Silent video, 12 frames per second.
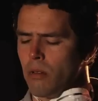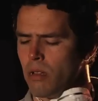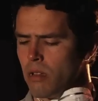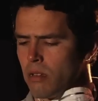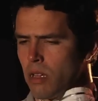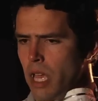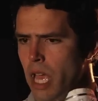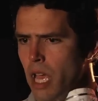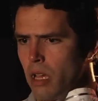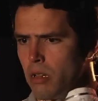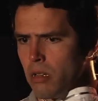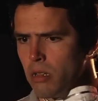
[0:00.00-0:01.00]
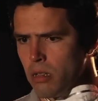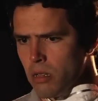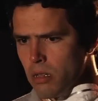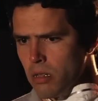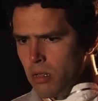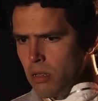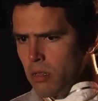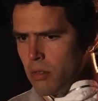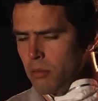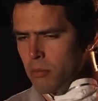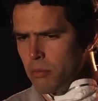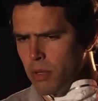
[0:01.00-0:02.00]
well, yeah.
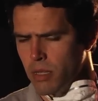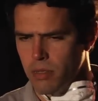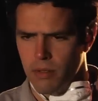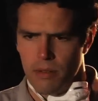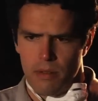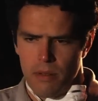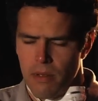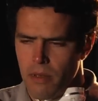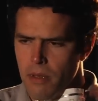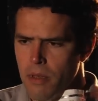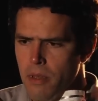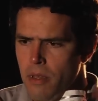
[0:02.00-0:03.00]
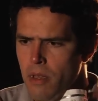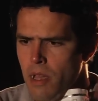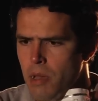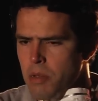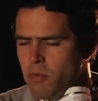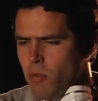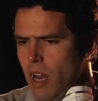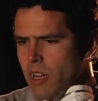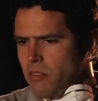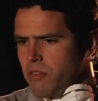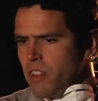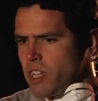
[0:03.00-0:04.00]
But I mean,
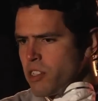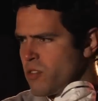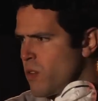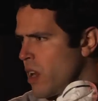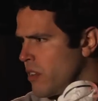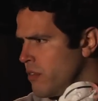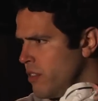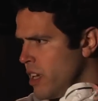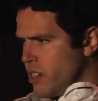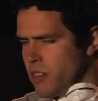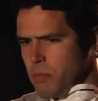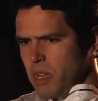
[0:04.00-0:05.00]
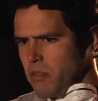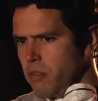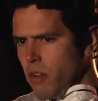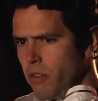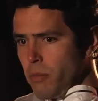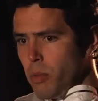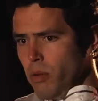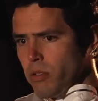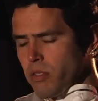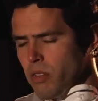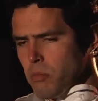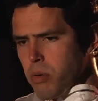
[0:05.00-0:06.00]
rotting flesh is rotting flesh. It's bound to fall off the bone
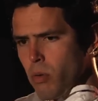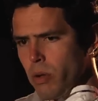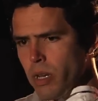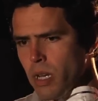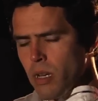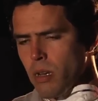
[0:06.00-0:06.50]
at some point.